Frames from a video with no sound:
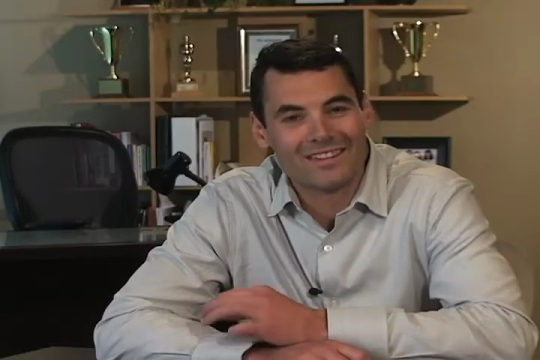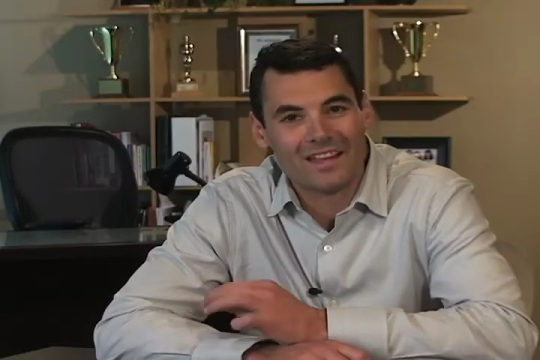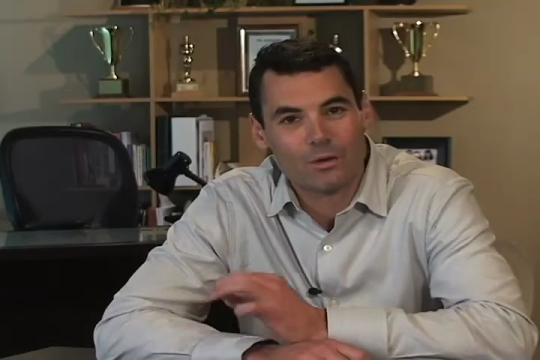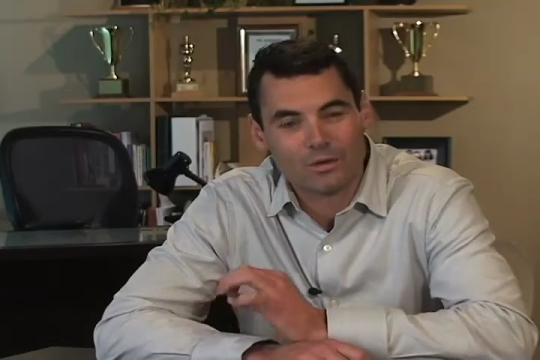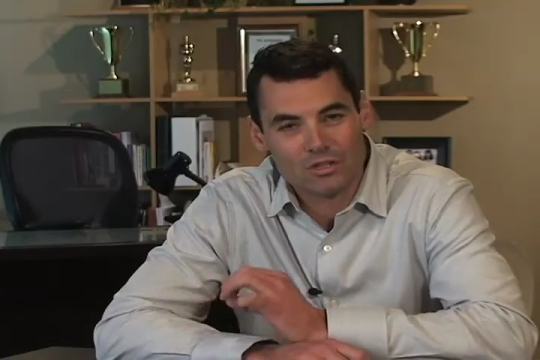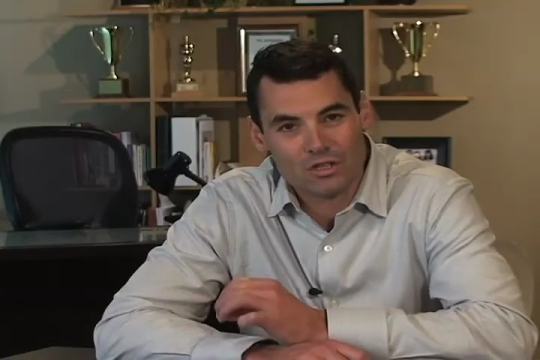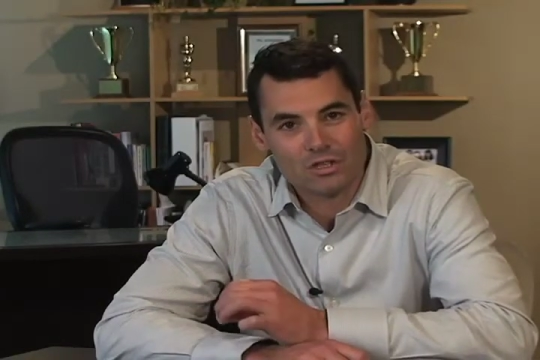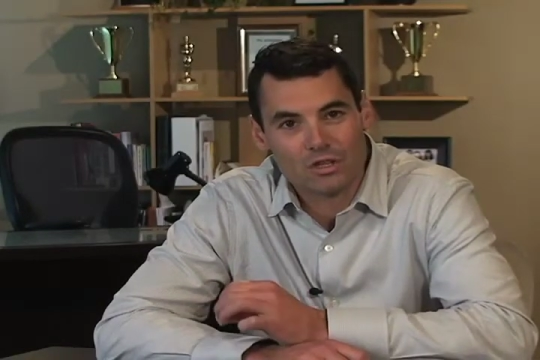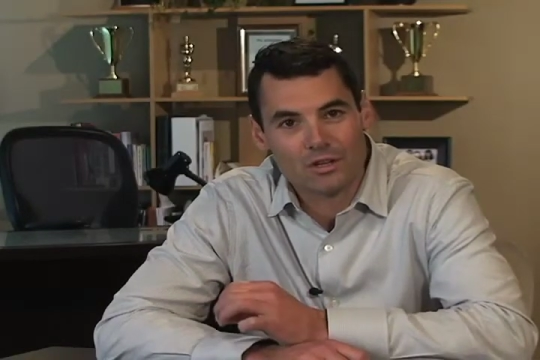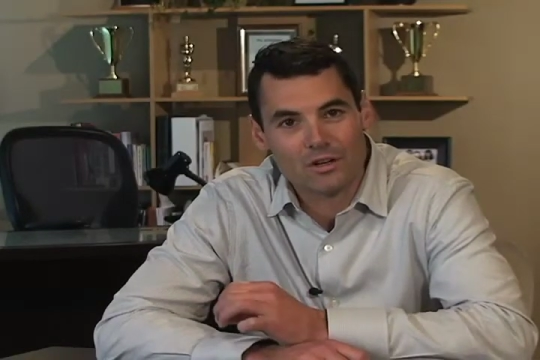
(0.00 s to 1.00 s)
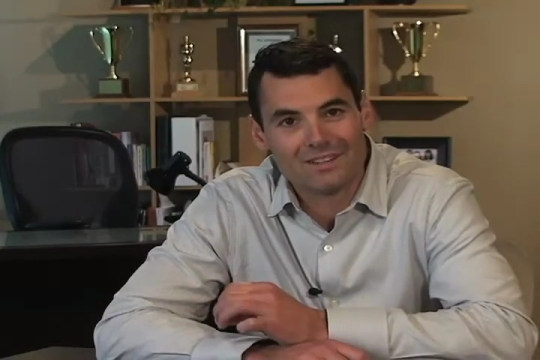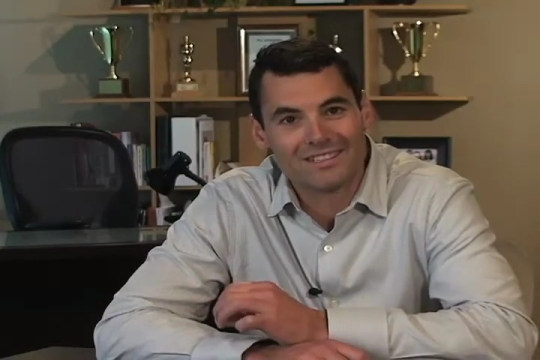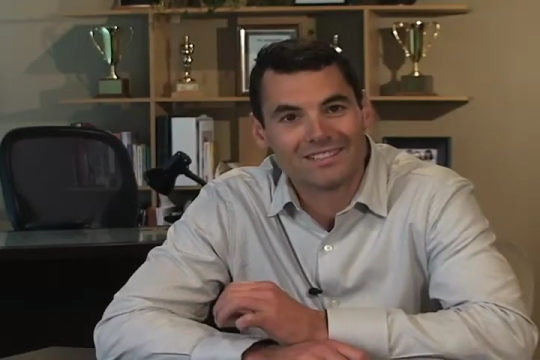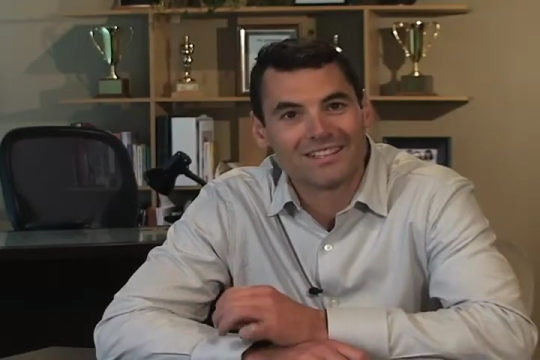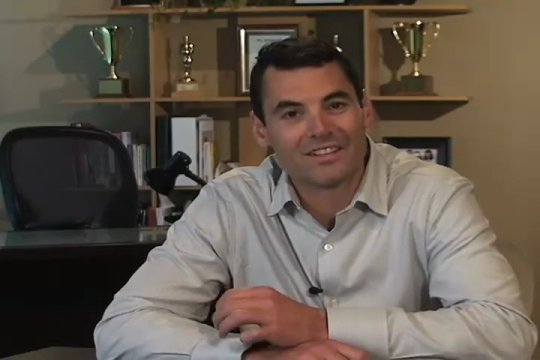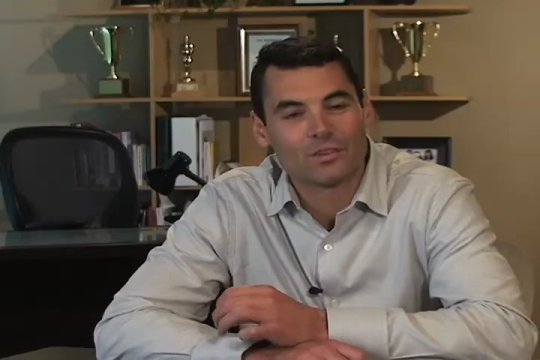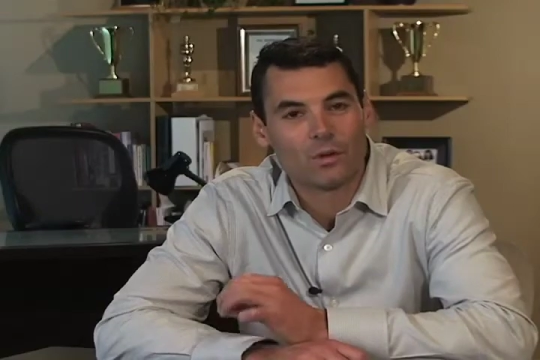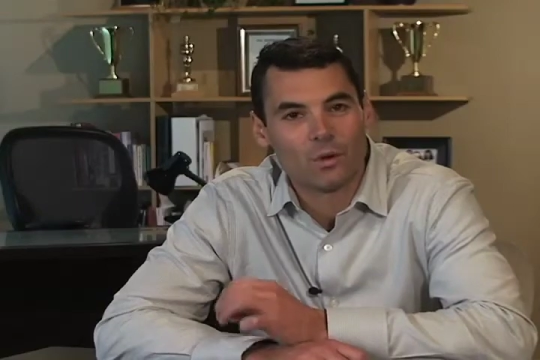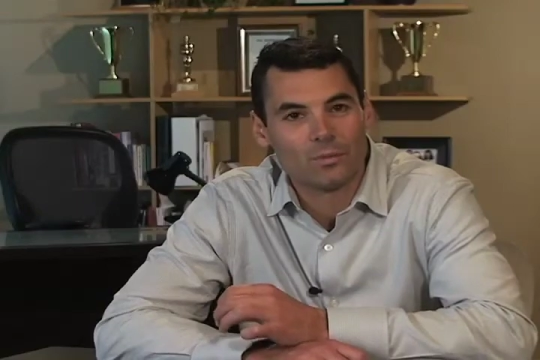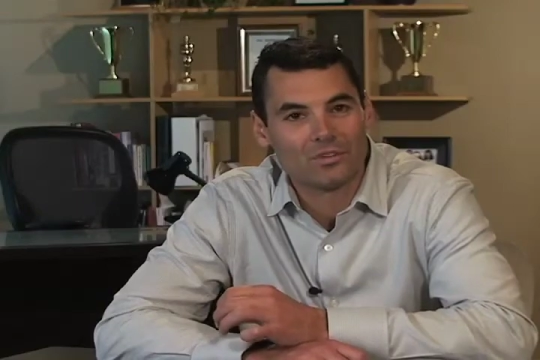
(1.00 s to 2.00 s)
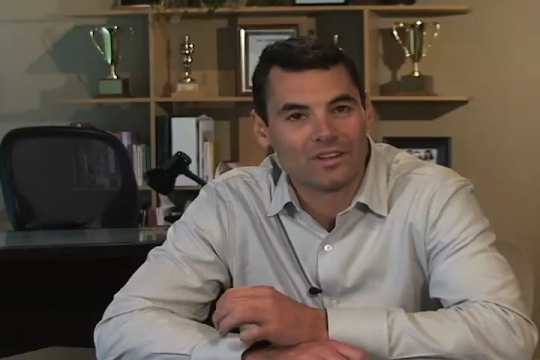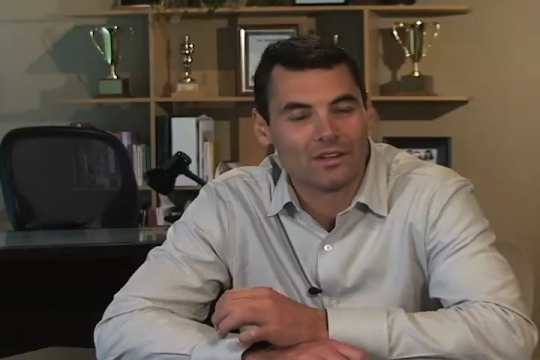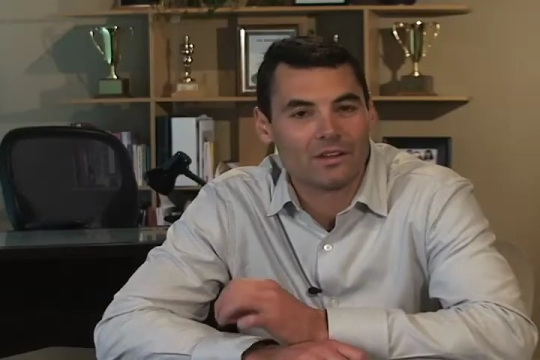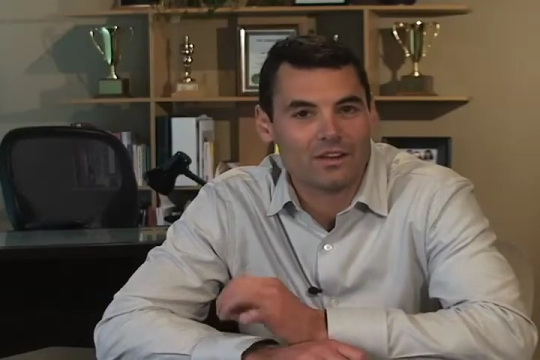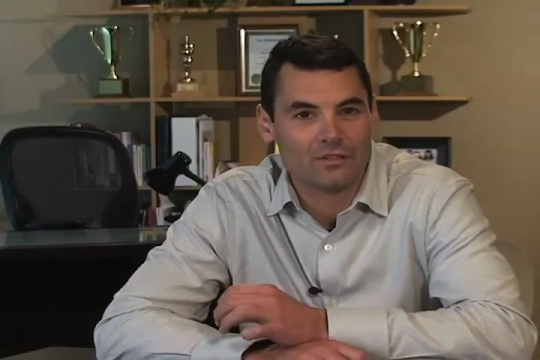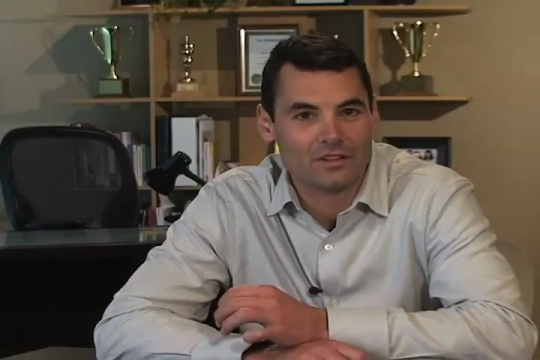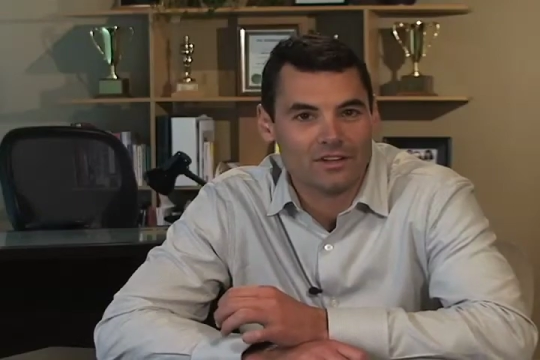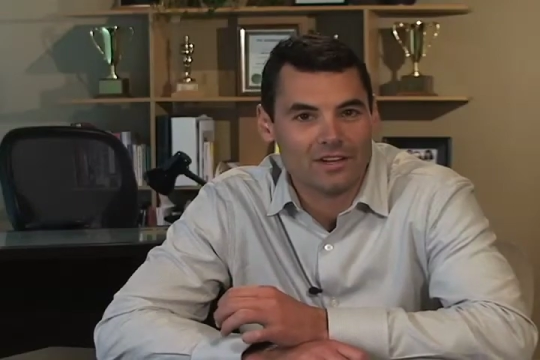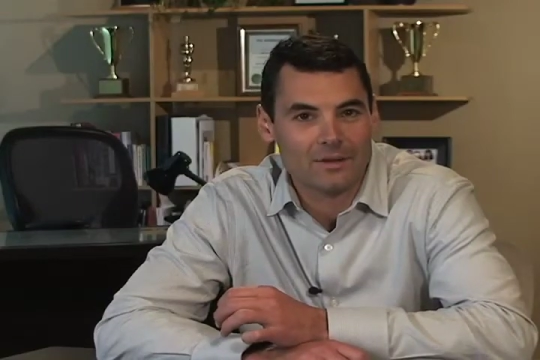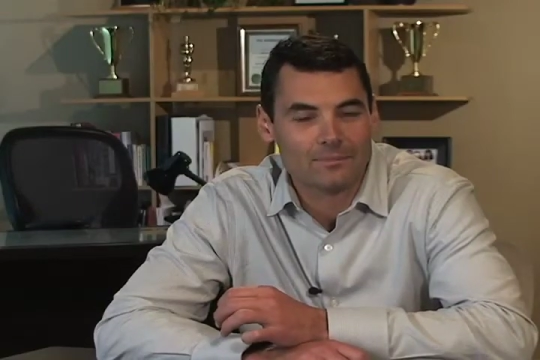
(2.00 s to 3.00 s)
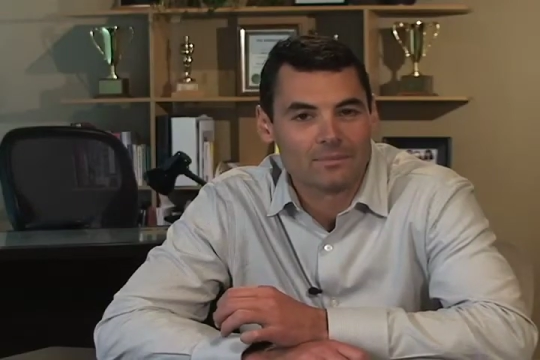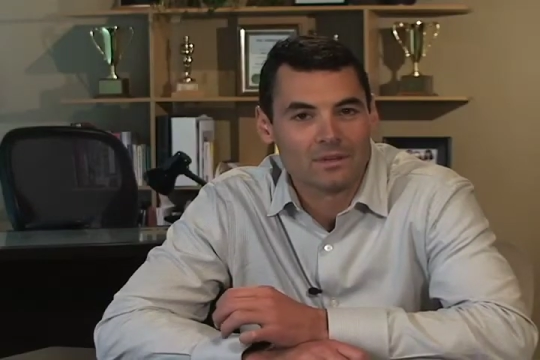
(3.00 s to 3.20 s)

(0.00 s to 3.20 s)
that will ensure a successful home sale every time.